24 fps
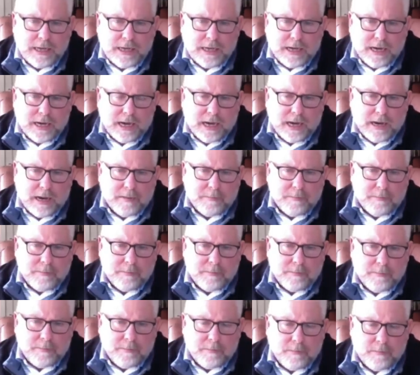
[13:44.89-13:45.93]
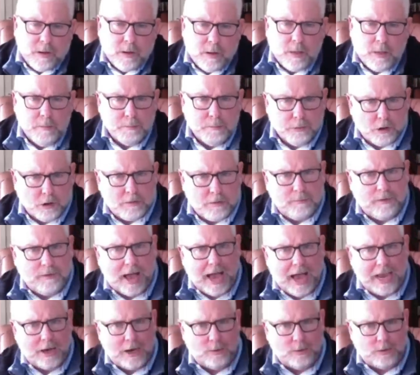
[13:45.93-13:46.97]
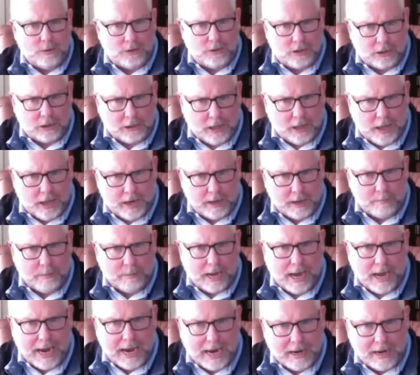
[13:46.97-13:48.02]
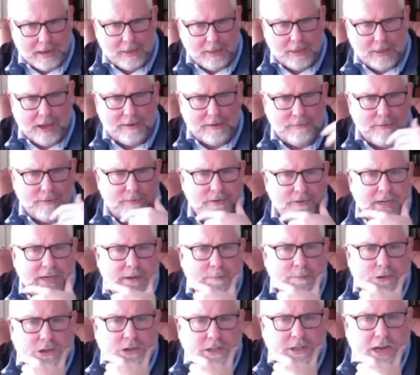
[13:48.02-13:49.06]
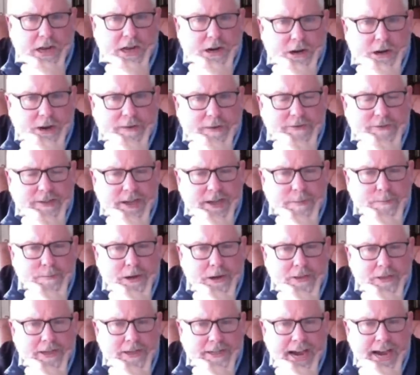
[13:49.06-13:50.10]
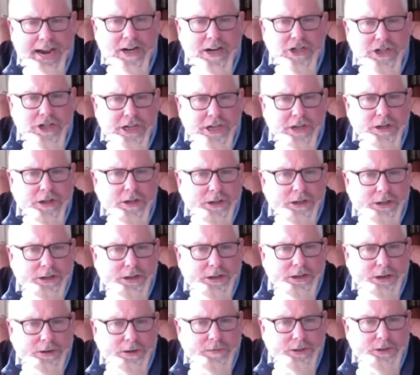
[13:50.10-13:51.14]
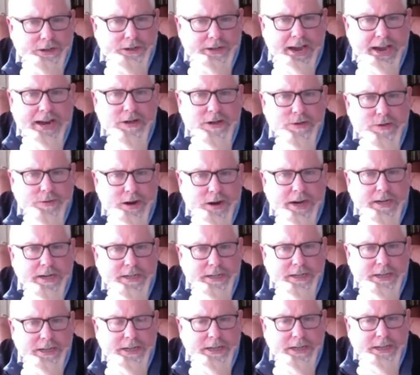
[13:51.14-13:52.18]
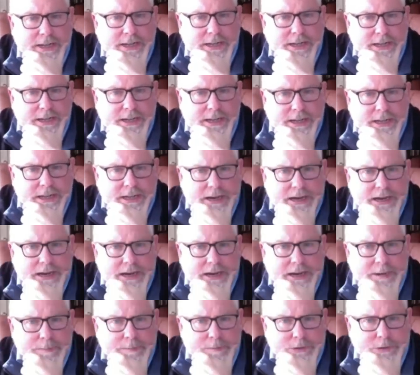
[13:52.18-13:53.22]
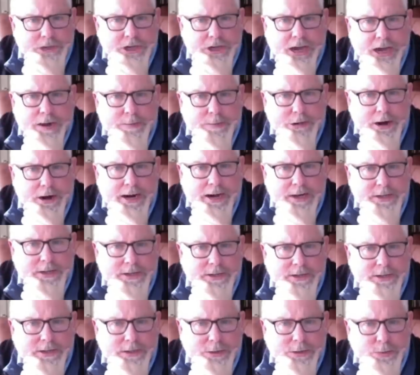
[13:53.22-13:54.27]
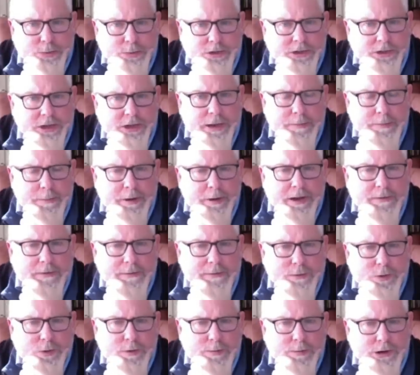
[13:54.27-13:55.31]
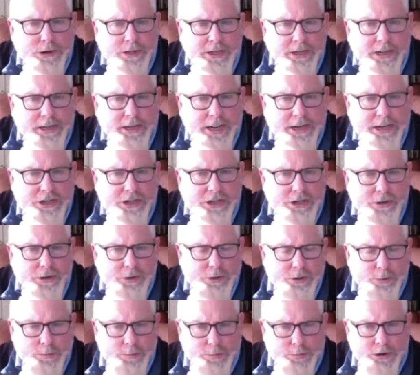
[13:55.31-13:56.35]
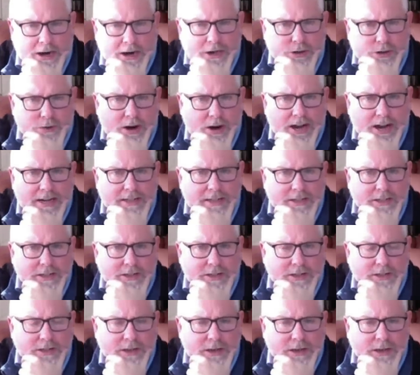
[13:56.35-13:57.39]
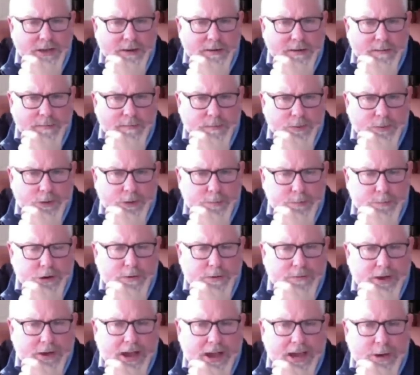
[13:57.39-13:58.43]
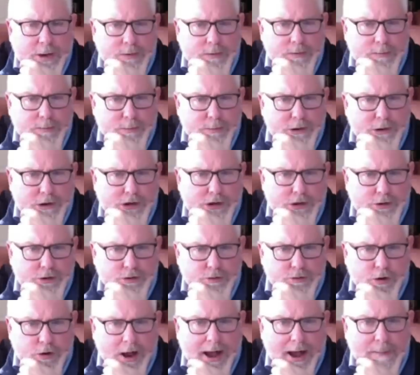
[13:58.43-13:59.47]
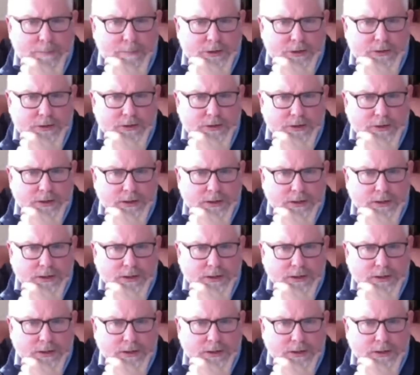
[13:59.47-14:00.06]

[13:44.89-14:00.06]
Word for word: Book value is declining by that 15%, offset by the tax shield of the tax rate. Stock price was up about 4% last year, so price rises, the book value of Berkshire drops,